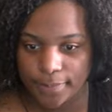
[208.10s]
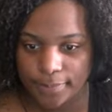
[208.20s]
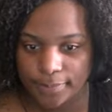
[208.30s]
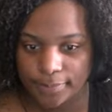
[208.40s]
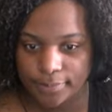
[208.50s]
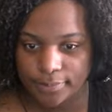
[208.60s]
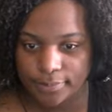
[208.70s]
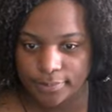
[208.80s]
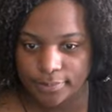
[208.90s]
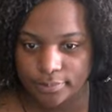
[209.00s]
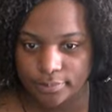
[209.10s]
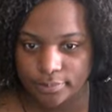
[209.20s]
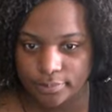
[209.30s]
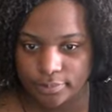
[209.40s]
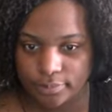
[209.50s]

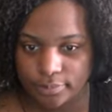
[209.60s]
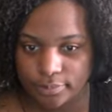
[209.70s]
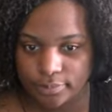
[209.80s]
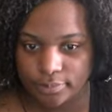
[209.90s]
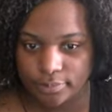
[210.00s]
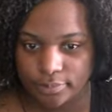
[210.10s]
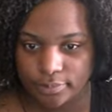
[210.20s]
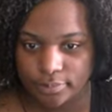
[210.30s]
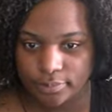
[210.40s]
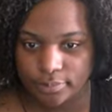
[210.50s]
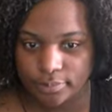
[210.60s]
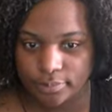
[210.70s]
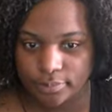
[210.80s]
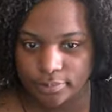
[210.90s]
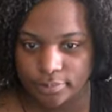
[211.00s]

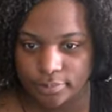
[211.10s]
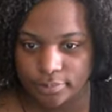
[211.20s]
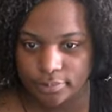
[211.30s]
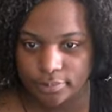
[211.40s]
(no one is talking)